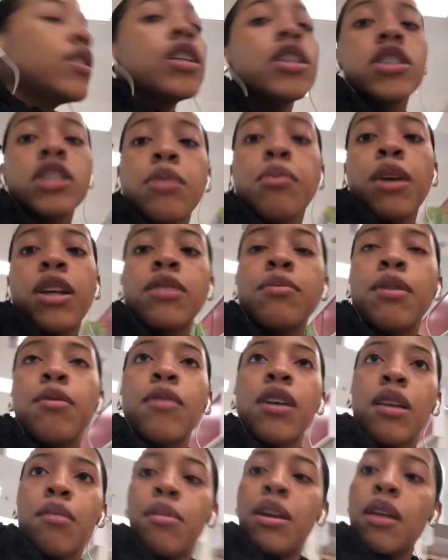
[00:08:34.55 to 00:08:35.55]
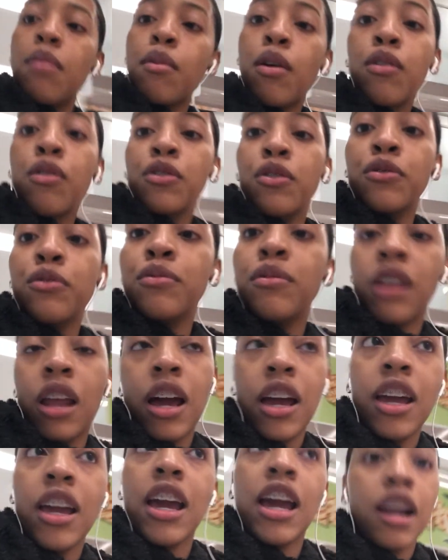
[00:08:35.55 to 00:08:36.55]
She makes me want to be a mogul,
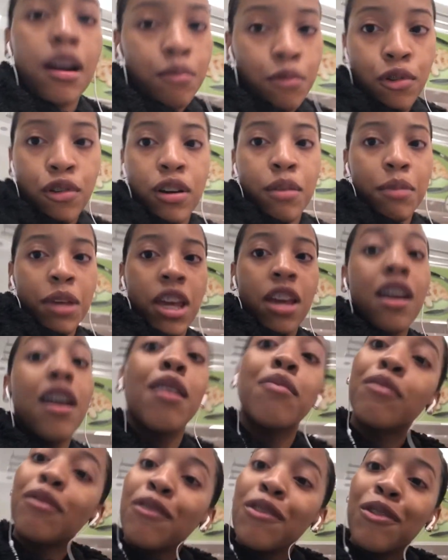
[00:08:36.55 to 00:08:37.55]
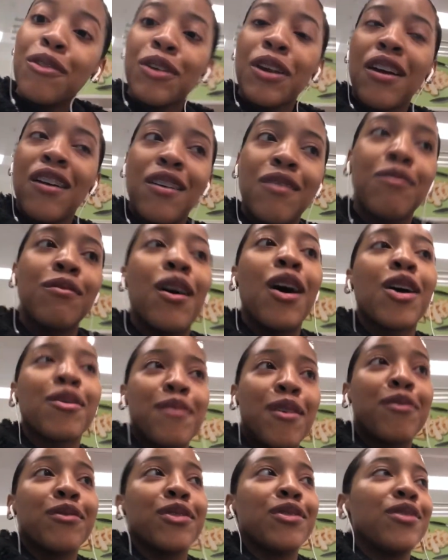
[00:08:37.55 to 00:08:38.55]
like, and I'm going to be a mogul, y'all. Mark
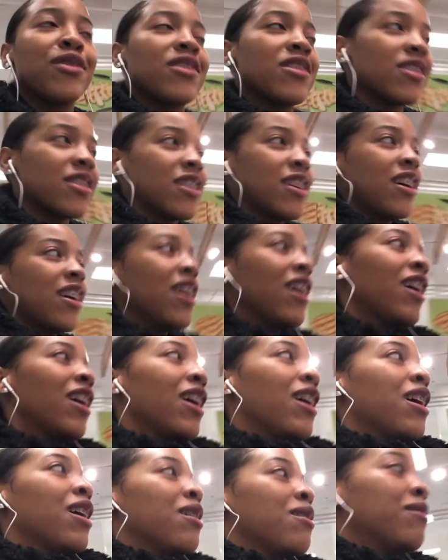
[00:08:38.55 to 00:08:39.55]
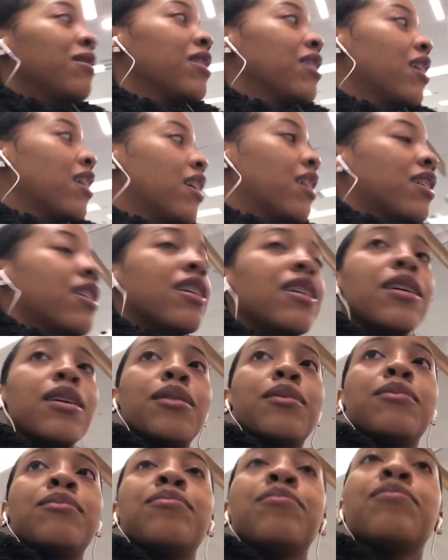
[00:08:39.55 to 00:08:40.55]
my words. But
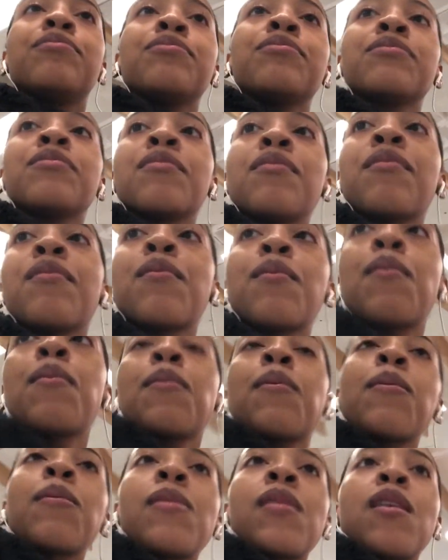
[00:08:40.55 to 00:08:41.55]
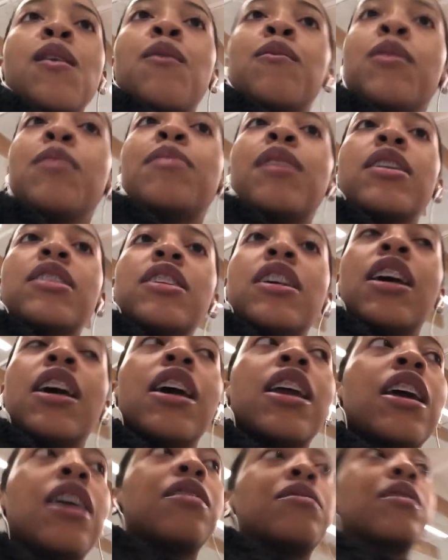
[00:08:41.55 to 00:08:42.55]
yeah, we about to
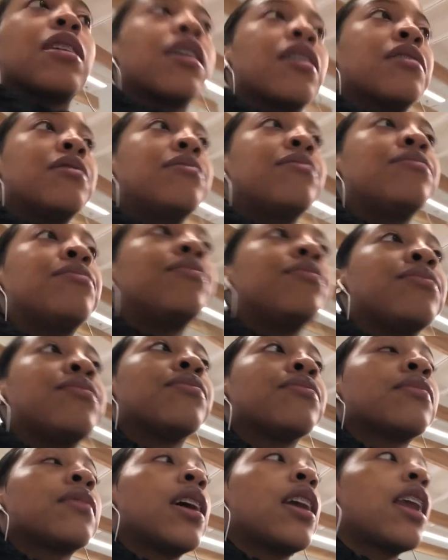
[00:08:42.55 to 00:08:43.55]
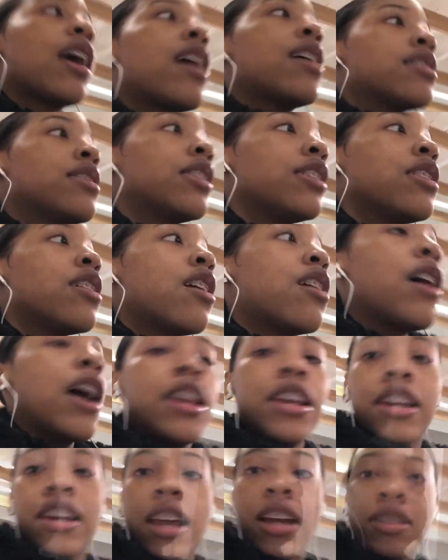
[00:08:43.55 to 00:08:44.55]
head out now. And I'll see y'all at
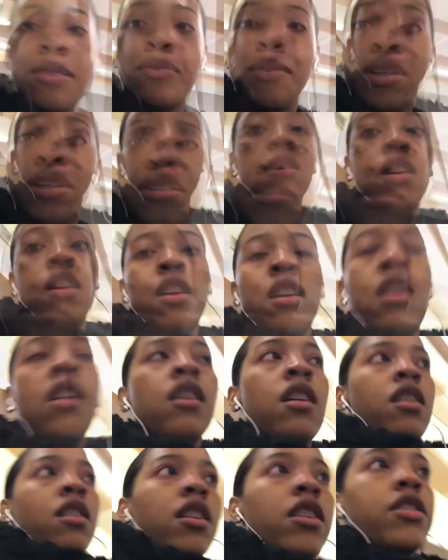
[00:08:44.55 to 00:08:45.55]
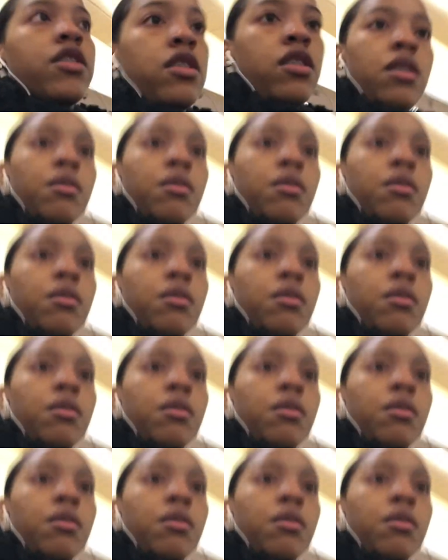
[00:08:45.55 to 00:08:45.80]
the next place. All right, y'all,